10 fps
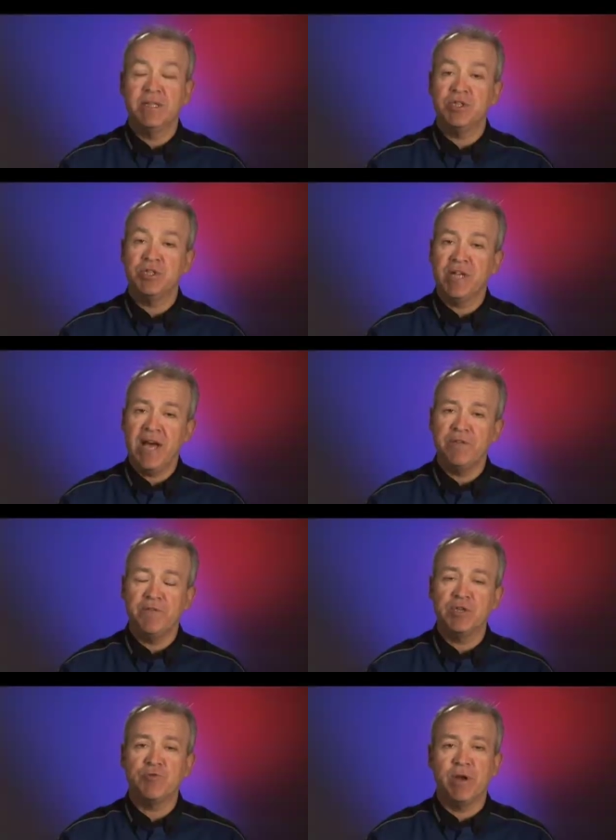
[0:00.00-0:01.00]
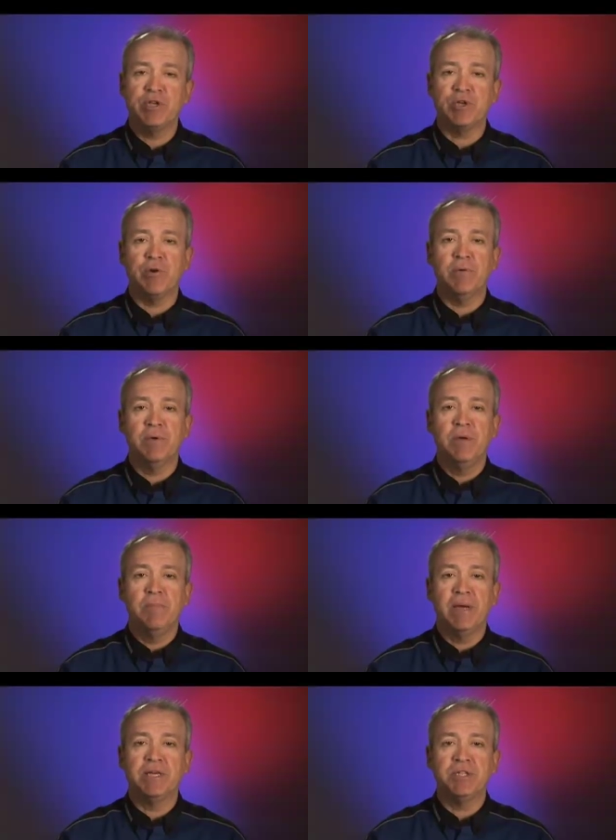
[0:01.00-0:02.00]
This is not a fixed ratio
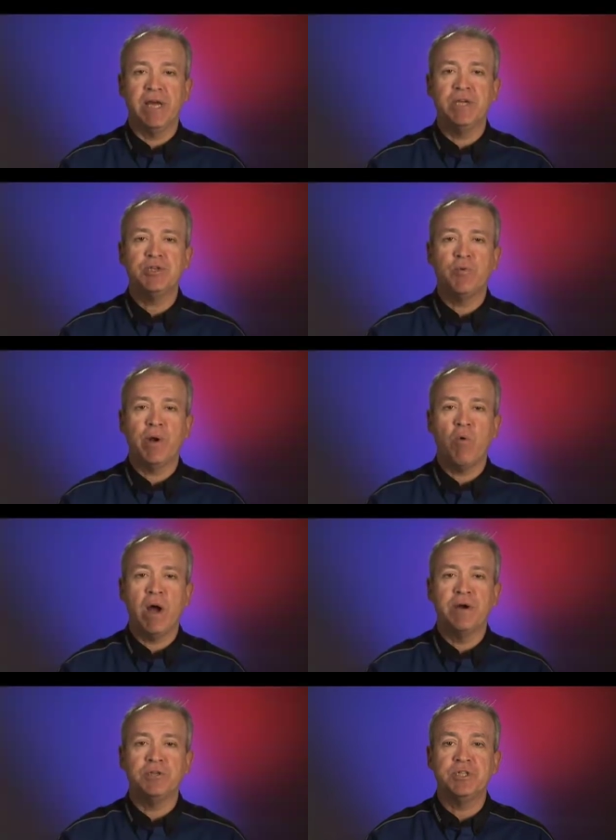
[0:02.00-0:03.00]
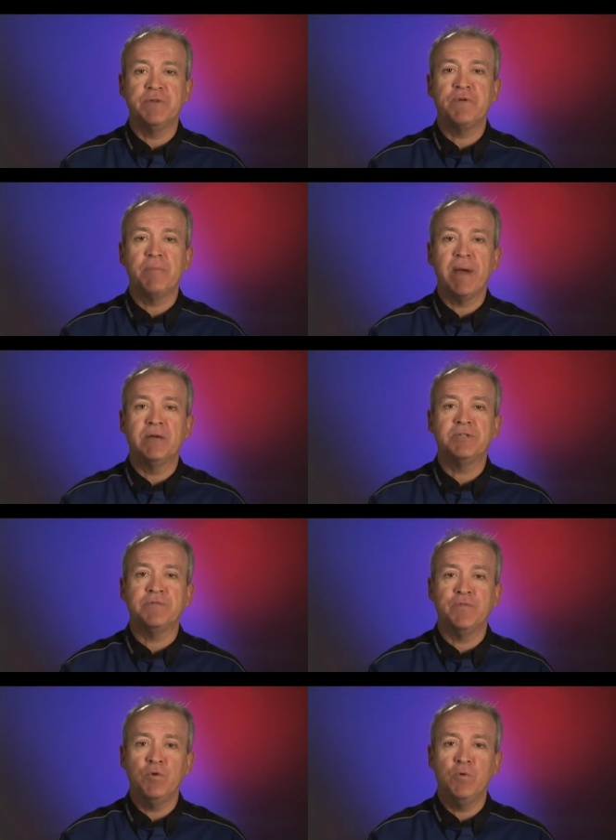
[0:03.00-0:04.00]
because the engine requires different amounts
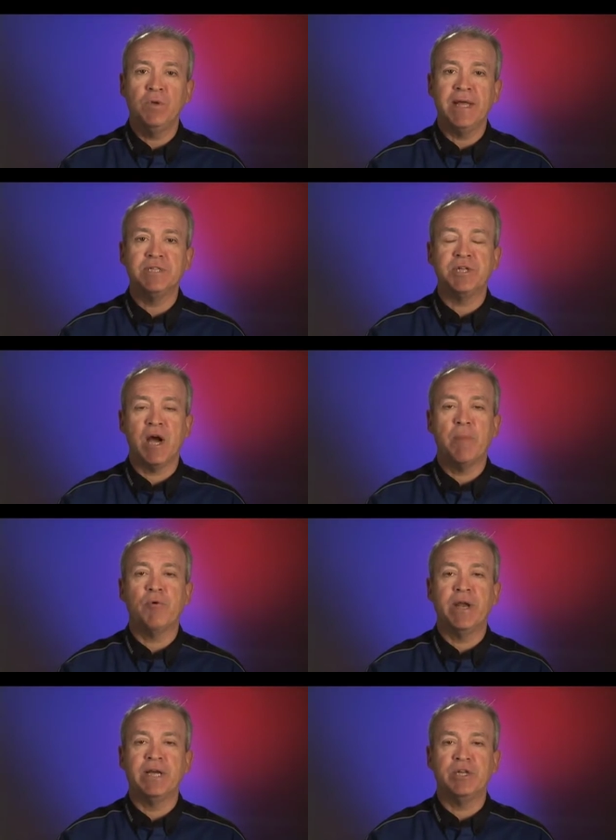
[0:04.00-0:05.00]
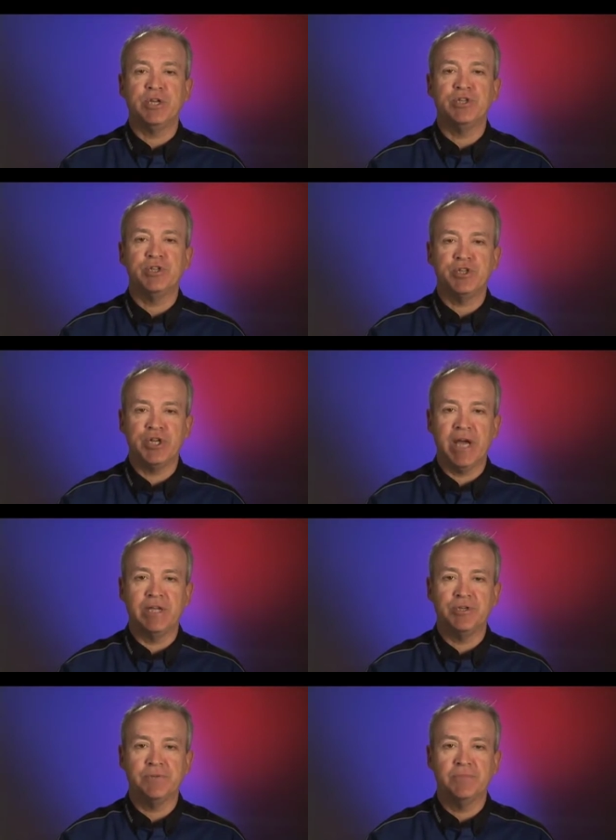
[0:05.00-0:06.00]
of fuel as the operating conditions
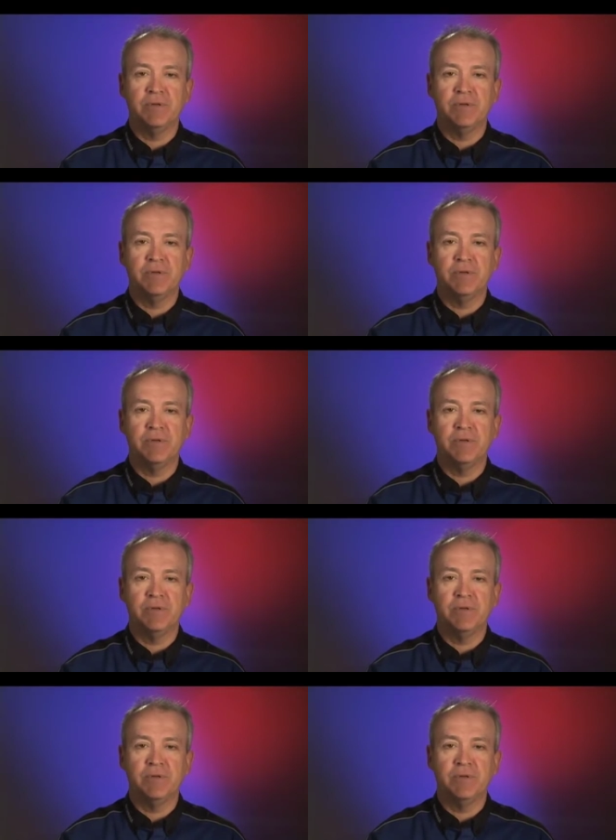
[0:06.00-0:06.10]
change.